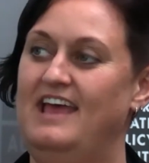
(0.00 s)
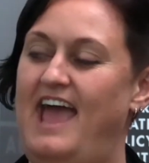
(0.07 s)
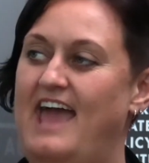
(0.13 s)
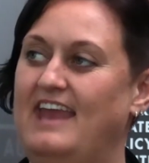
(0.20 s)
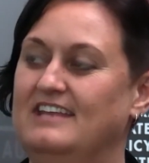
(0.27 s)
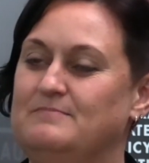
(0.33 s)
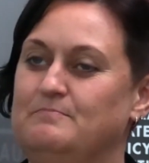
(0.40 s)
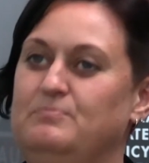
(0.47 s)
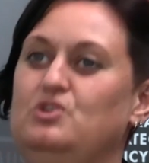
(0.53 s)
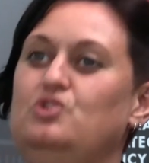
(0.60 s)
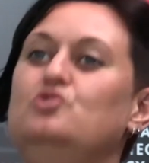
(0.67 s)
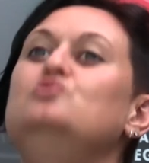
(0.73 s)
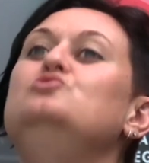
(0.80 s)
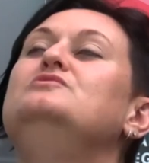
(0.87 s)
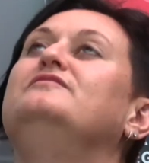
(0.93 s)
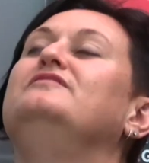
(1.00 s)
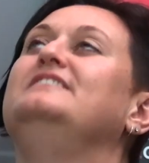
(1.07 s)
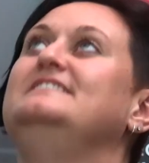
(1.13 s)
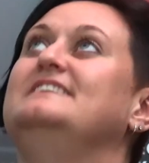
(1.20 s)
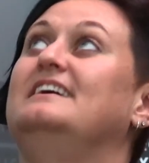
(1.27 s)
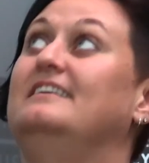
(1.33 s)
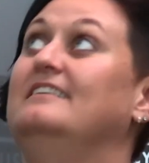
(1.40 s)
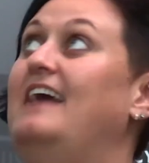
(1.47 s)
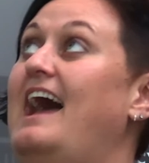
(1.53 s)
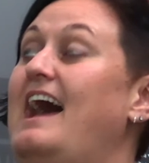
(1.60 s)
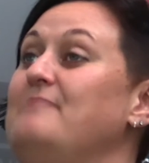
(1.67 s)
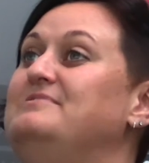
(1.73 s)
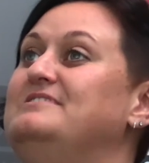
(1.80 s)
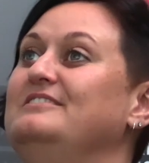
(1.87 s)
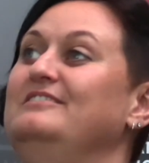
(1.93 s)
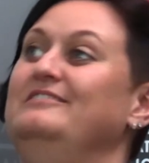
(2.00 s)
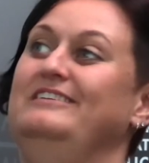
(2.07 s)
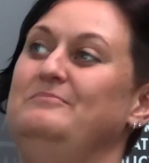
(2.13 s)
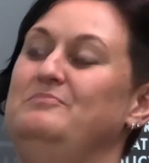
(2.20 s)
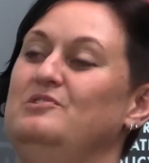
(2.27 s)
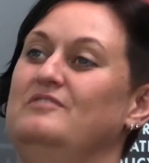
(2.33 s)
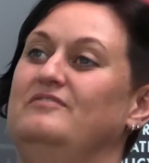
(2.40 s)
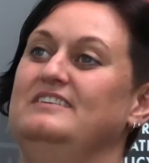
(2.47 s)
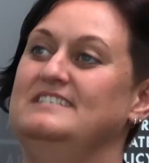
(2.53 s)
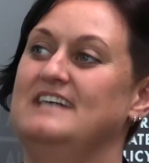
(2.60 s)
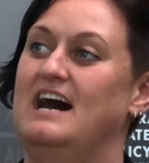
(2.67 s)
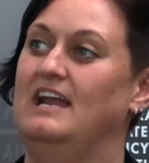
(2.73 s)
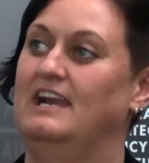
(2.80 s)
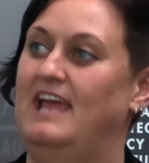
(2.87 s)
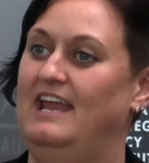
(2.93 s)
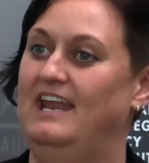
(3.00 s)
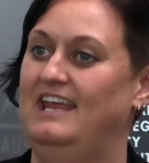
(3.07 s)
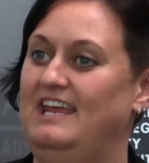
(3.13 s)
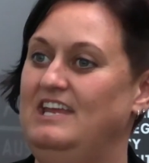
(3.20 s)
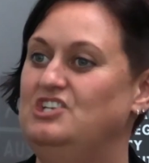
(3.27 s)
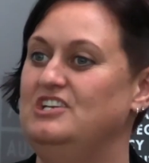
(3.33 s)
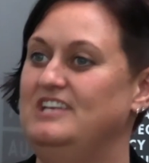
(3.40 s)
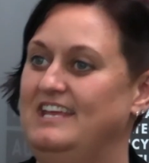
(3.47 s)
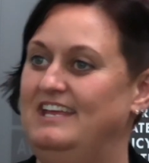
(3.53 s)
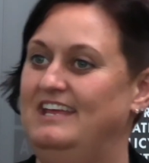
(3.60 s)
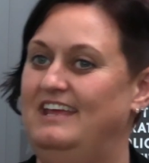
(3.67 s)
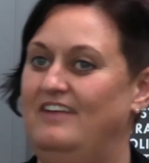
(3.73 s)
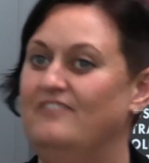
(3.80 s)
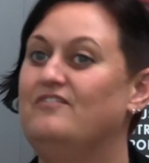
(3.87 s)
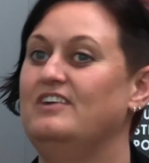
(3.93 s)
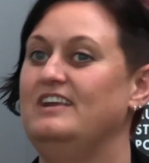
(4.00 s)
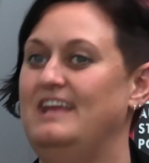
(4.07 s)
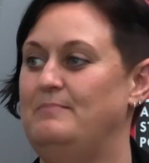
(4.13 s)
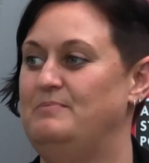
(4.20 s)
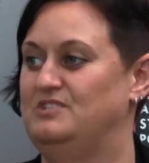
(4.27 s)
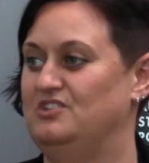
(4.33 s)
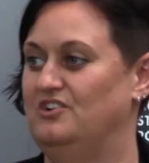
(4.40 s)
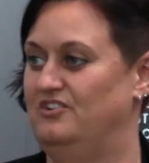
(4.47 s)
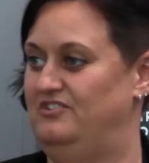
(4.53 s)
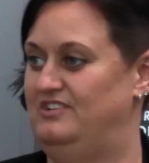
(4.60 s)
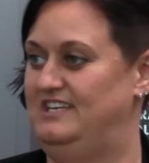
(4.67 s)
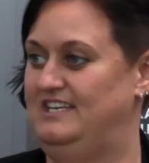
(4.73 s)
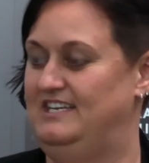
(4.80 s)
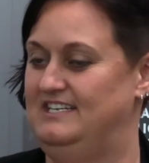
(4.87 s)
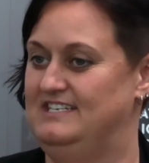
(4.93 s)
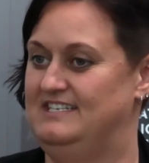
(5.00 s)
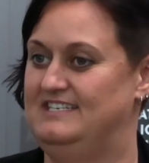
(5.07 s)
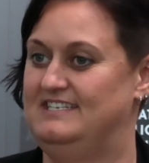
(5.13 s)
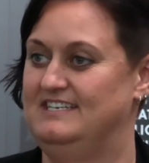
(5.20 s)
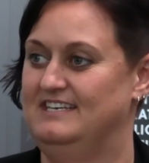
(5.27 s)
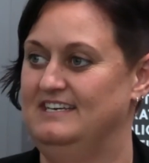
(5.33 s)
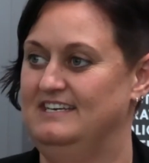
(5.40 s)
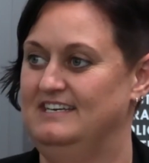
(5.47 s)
And it's beautifully done, absolutely beautifully done. And each and every episode is